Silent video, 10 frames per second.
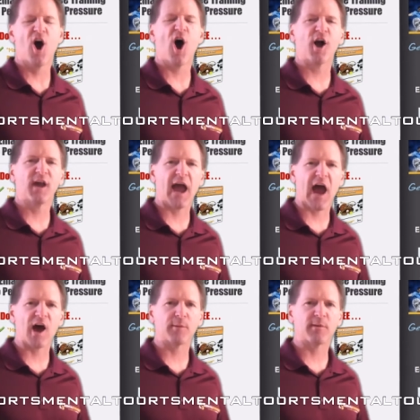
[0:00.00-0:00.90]
on
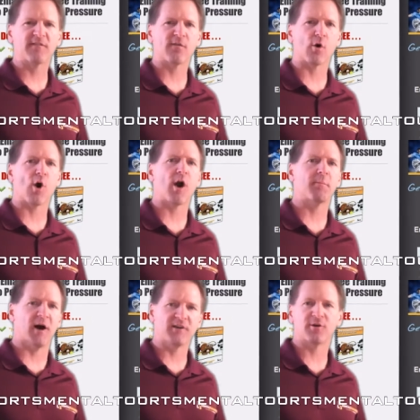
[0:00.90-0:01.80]
how to
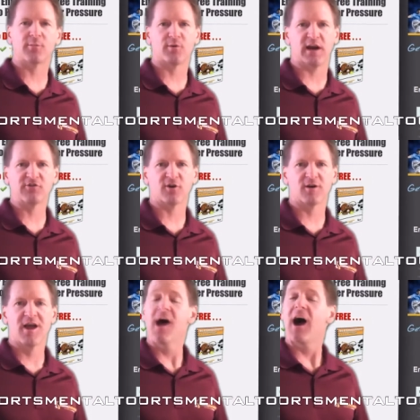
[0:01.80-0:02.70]
perform under pressure.